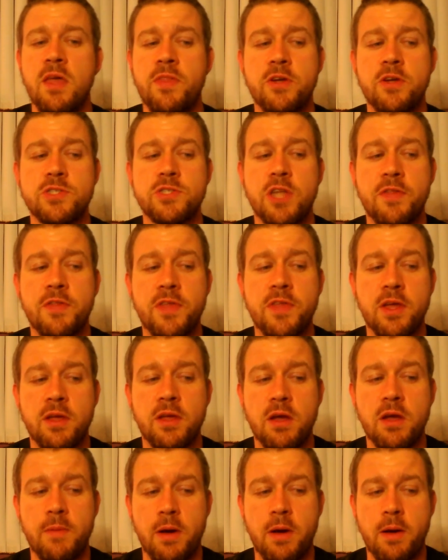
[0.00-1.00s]
There's
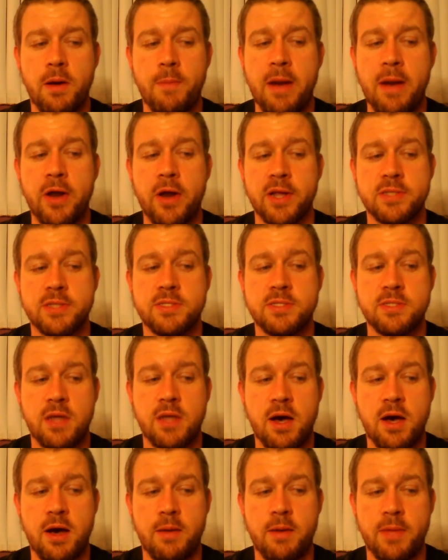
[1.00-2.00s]
nothing about
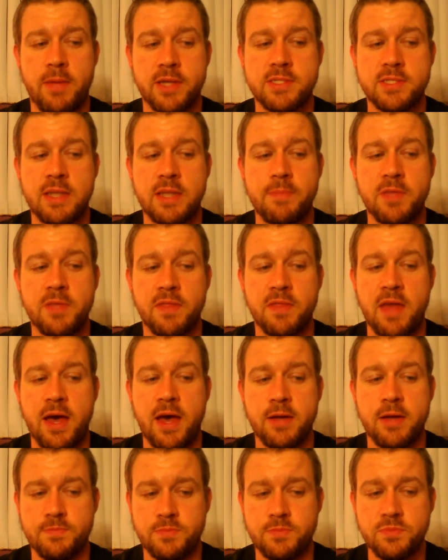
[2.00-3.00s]
accepting
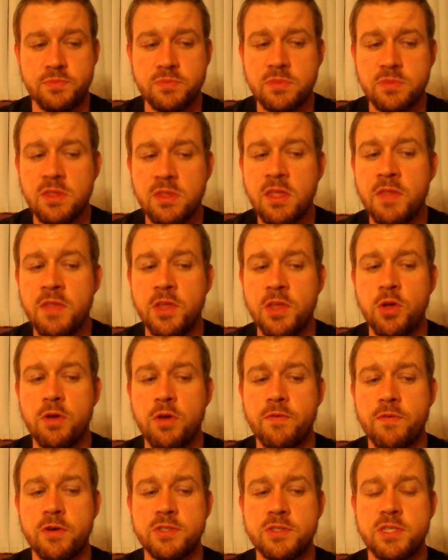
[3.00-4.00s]
that the
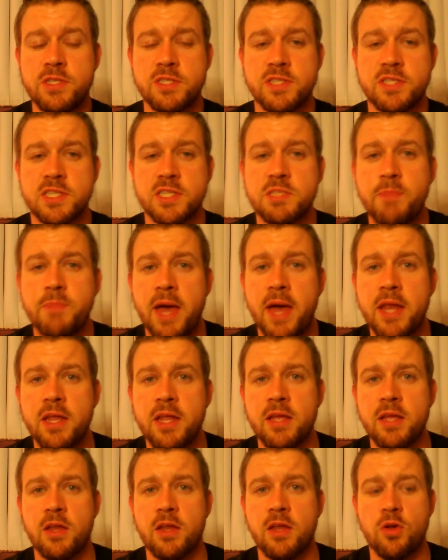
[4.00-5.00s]
universe is
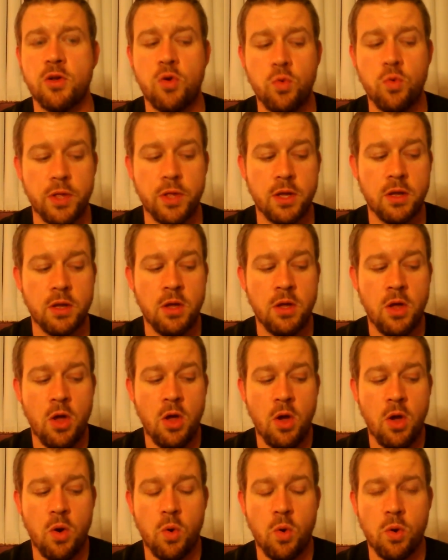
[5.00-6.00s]
expanding and cooling,
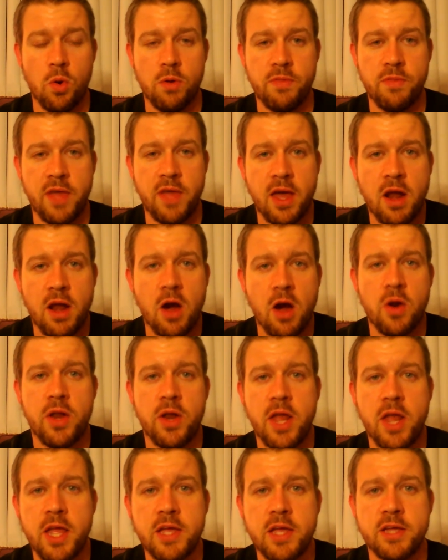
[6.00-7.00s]
or that
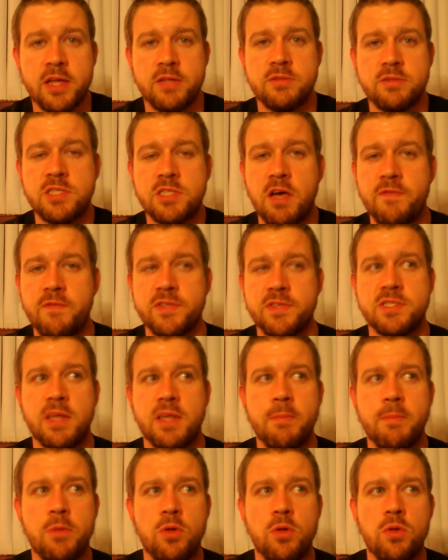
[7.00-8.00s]
RNA can
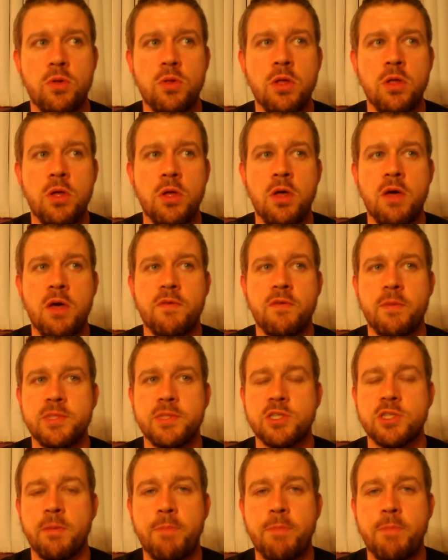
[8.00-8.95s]
self-assemble from its